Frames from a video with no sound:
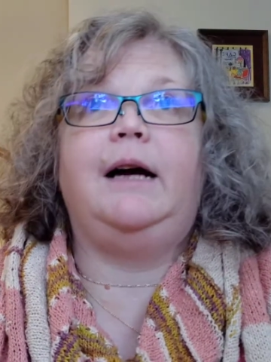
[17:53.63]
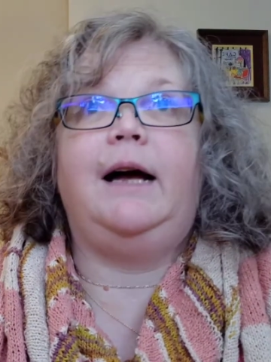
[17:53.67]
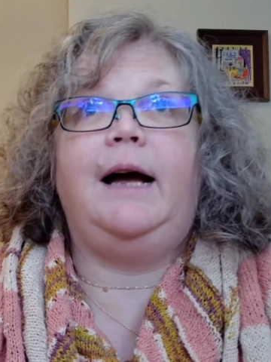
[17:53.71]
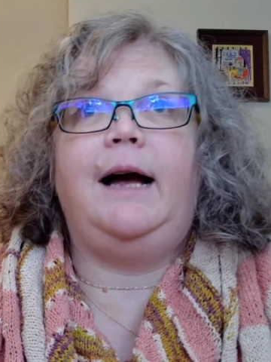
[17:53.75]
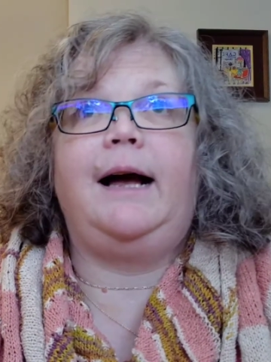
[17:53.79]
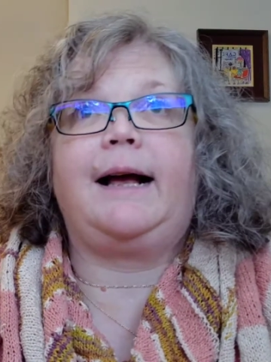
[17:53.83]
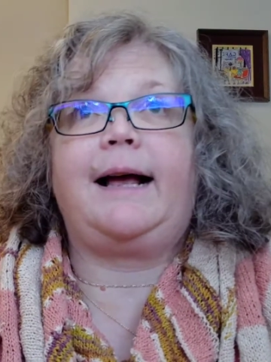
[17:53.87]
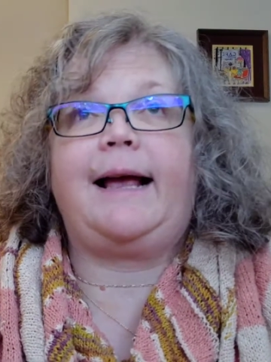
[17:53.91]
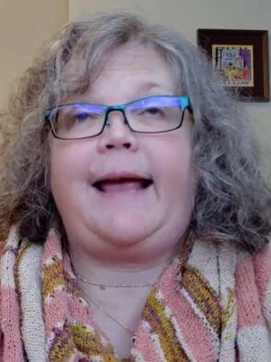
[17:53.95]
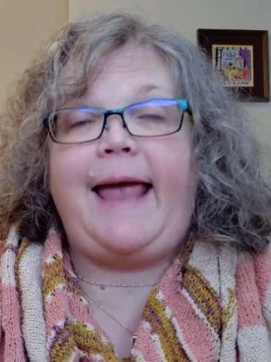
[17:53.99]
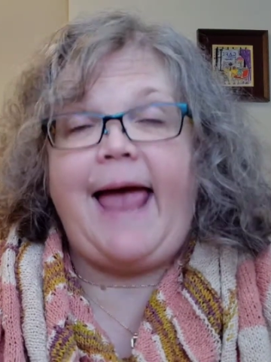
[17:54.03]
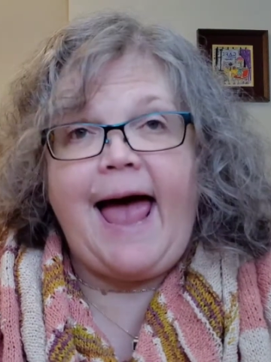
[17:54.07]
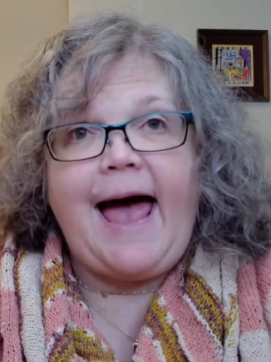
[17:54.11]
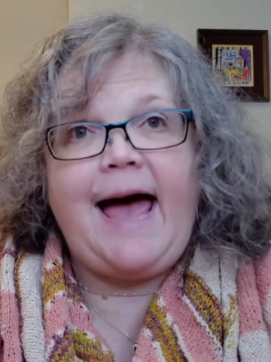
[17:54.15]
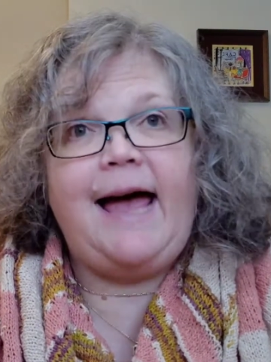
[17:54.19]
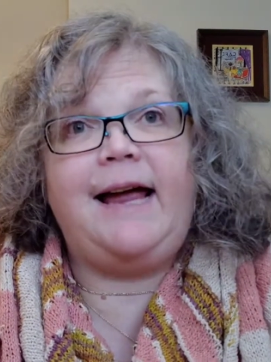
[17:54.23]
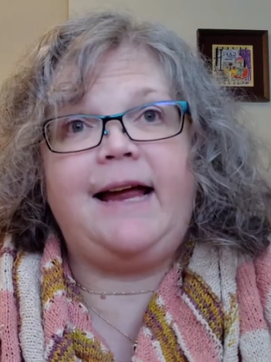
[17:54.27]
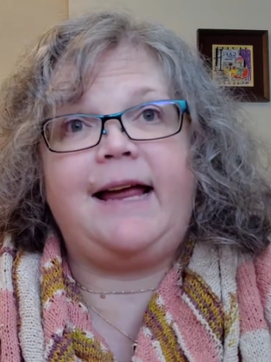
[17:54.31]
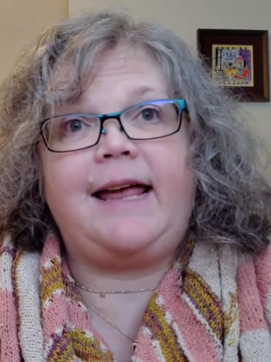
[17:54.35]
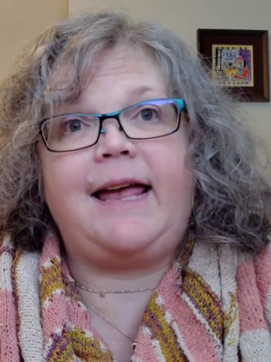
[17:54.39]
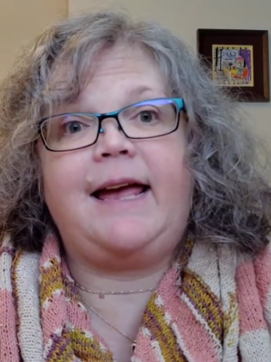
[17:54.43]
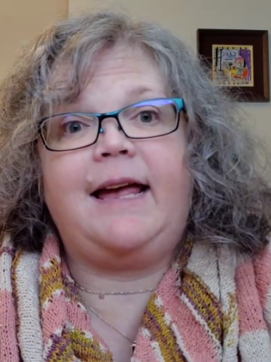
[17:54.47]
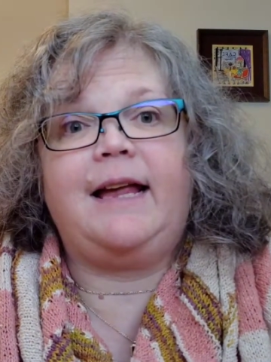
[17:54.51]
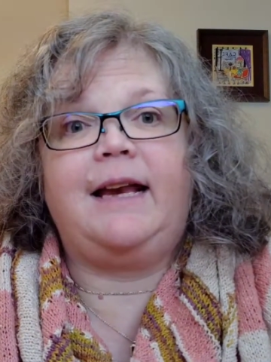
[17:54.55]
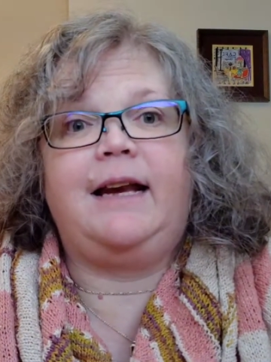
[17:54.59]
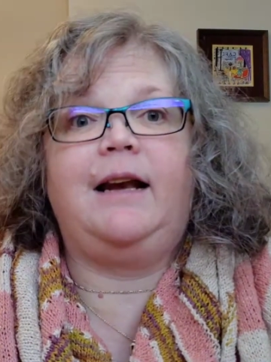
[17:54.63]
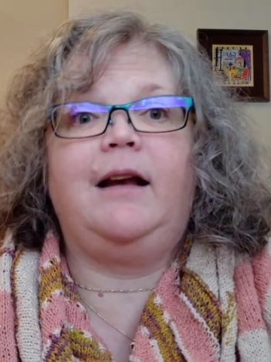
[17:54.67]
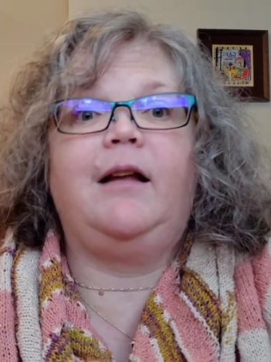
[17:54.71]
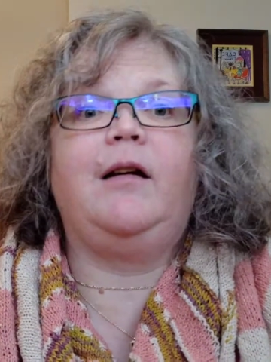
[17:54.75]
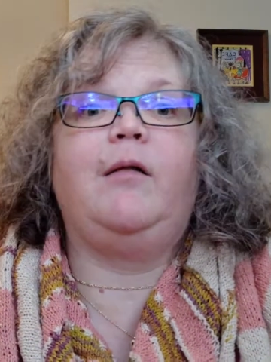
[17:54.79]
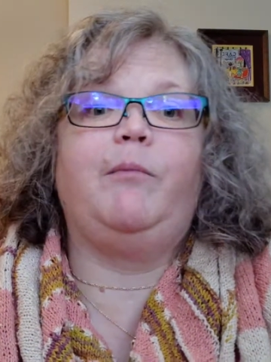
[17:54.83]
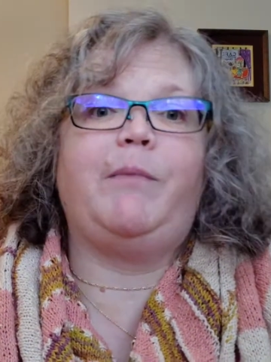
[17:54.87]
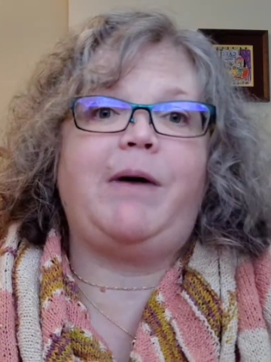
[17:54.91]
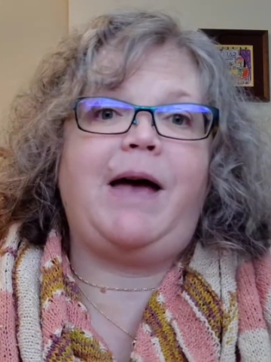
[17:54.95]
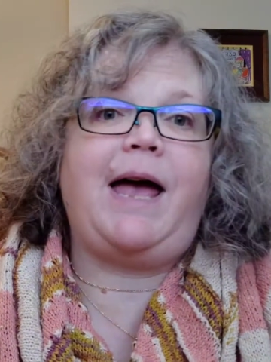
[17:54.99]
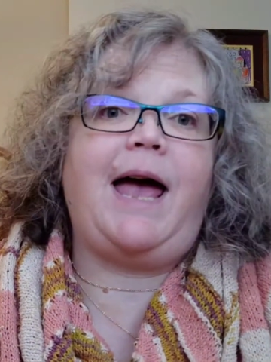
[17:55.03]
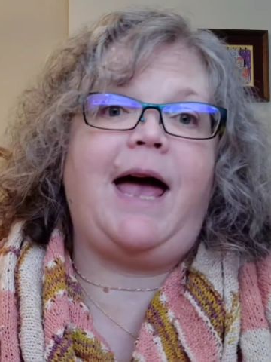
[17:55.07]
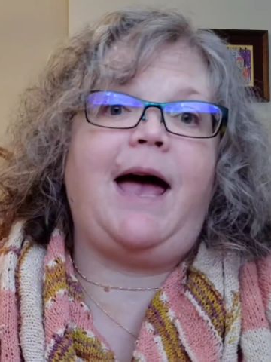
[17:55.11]
a cat again,
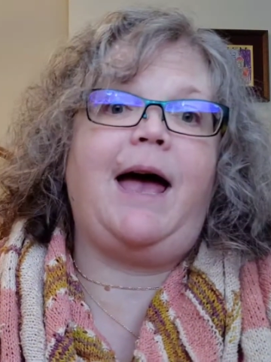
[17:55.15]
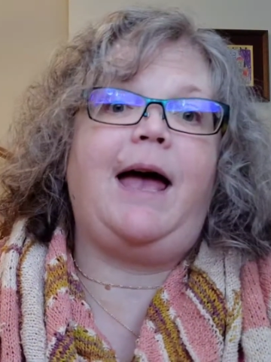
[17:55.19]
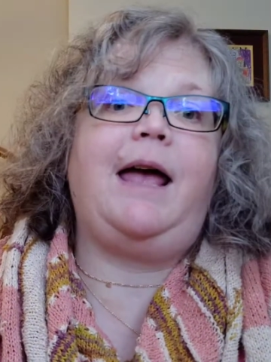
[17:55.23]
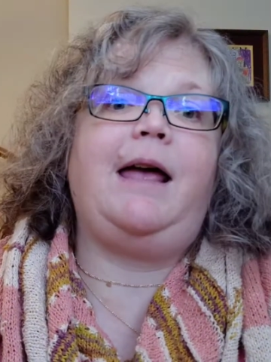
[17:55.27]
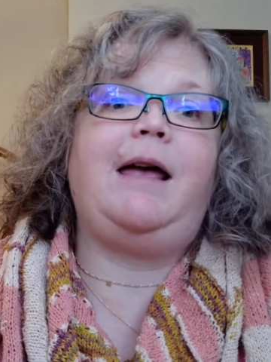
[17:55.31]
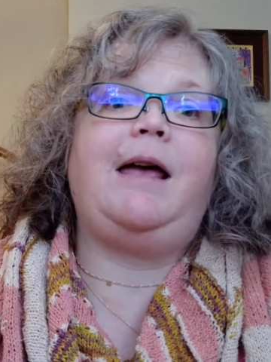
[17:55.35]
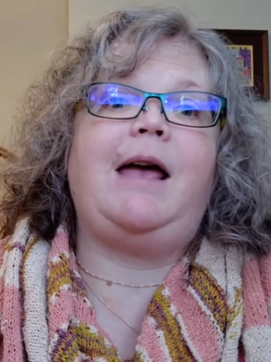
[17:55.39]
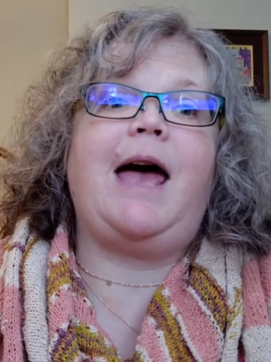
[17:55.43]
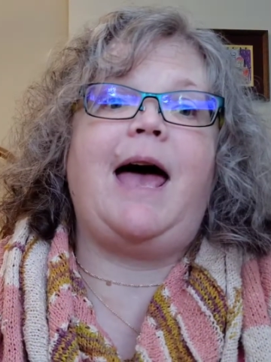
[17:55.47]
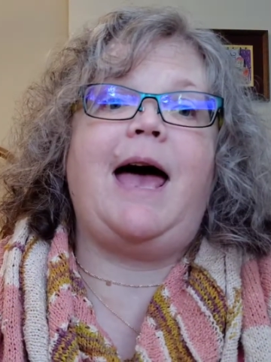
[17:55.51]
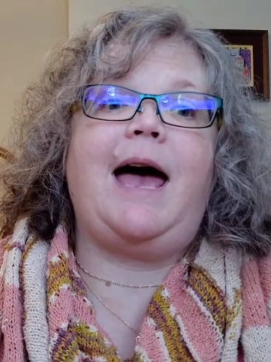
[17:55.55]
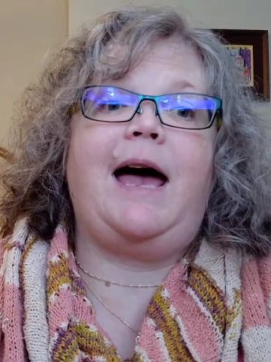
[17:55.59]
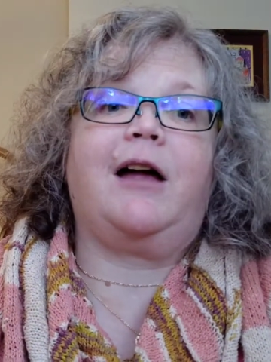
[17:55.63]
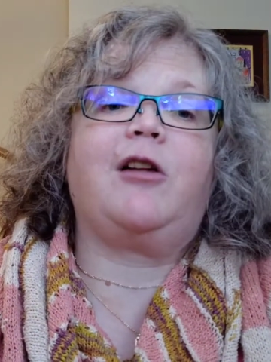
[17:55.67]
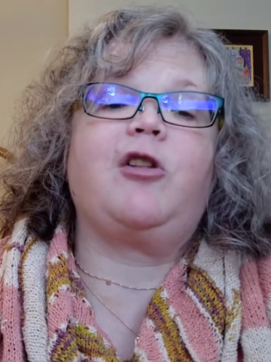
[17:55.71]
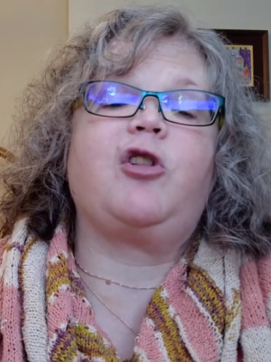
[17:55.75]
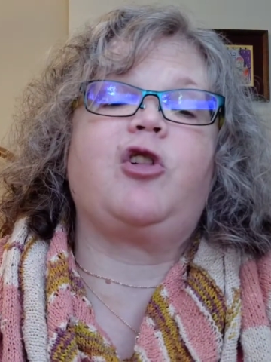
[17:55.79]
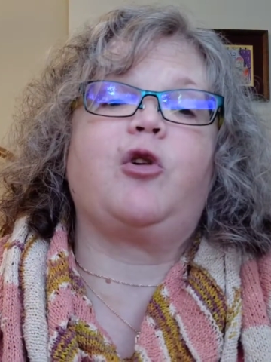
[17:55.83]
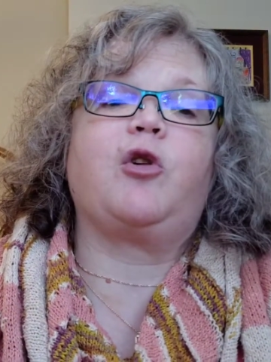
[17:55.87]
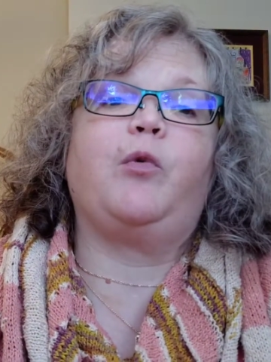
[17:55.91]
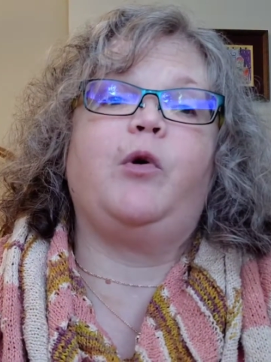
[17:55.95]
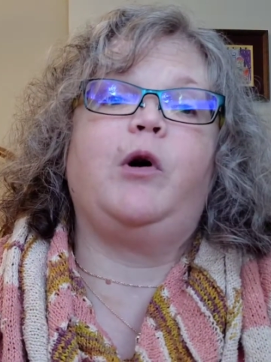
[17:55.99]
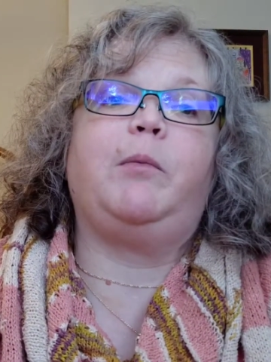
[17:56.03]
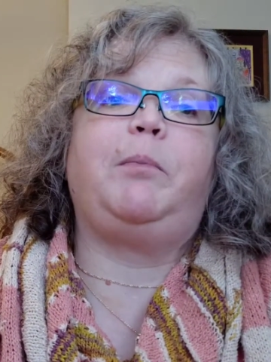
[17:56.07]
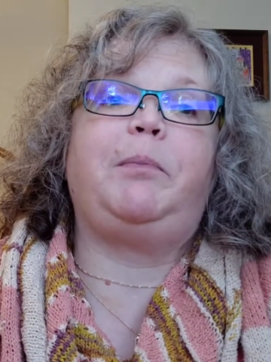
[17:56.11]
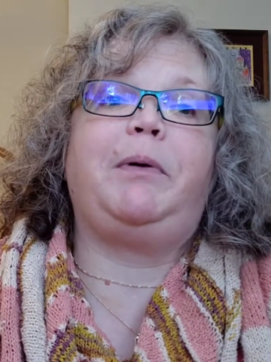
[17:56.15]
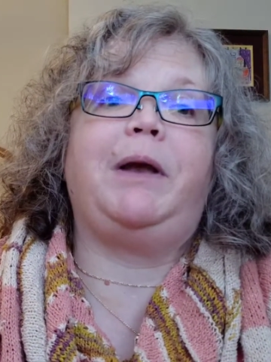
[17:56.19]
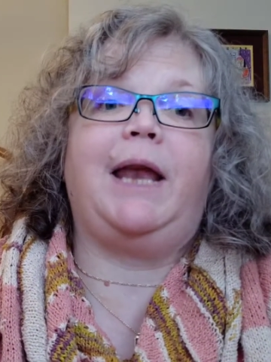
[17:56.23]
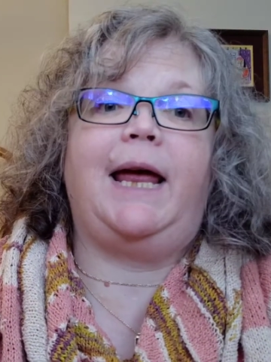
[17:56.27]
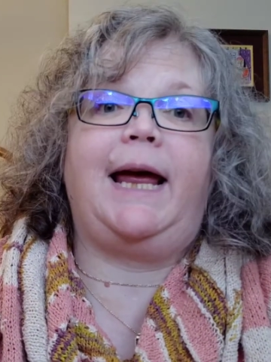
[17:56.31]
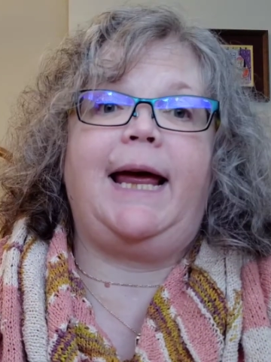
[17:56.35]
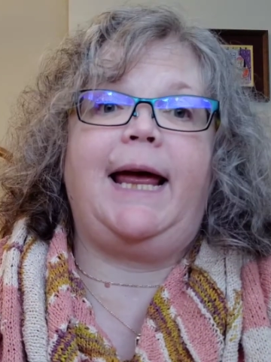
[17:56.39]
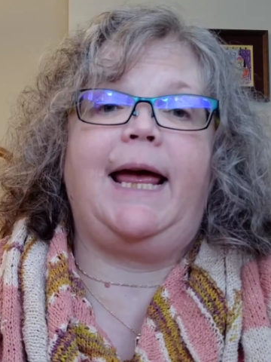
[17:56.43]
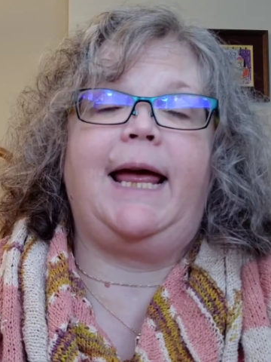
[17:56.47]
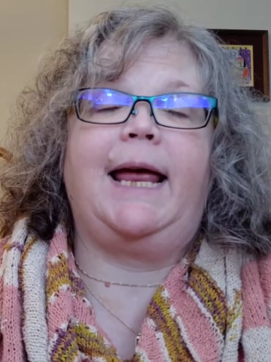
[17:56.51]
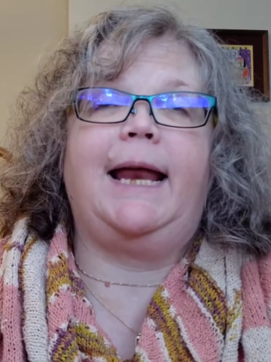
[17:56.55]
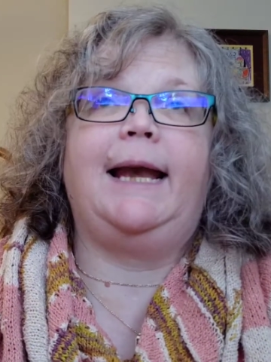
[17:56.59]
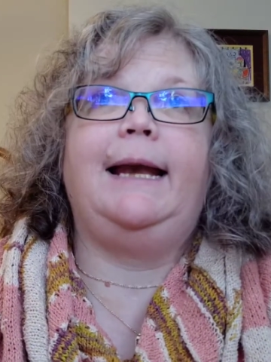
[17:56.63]
my actual
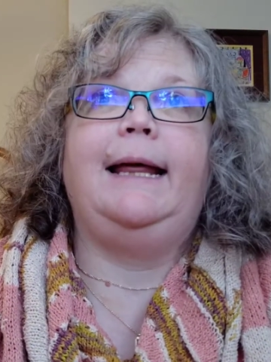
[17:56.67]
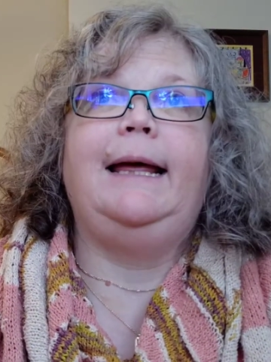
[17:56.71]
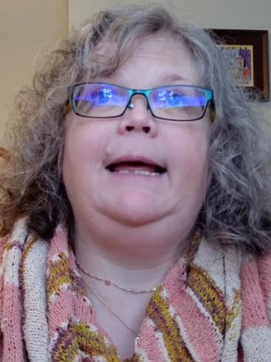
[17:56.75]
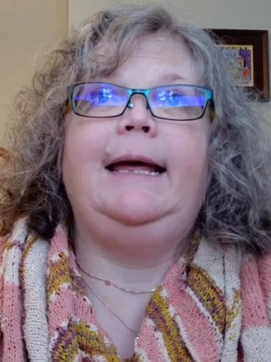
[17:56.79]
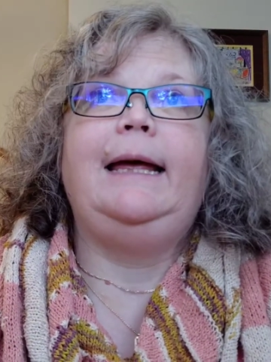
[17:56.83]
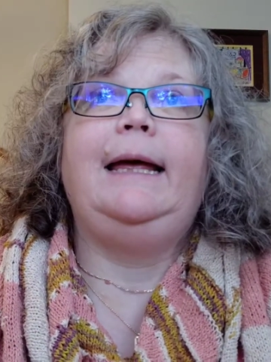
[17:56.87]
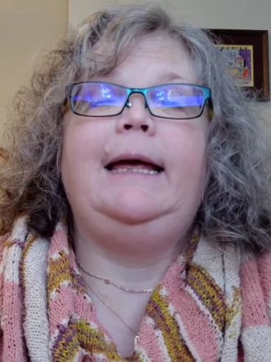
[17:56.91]
plan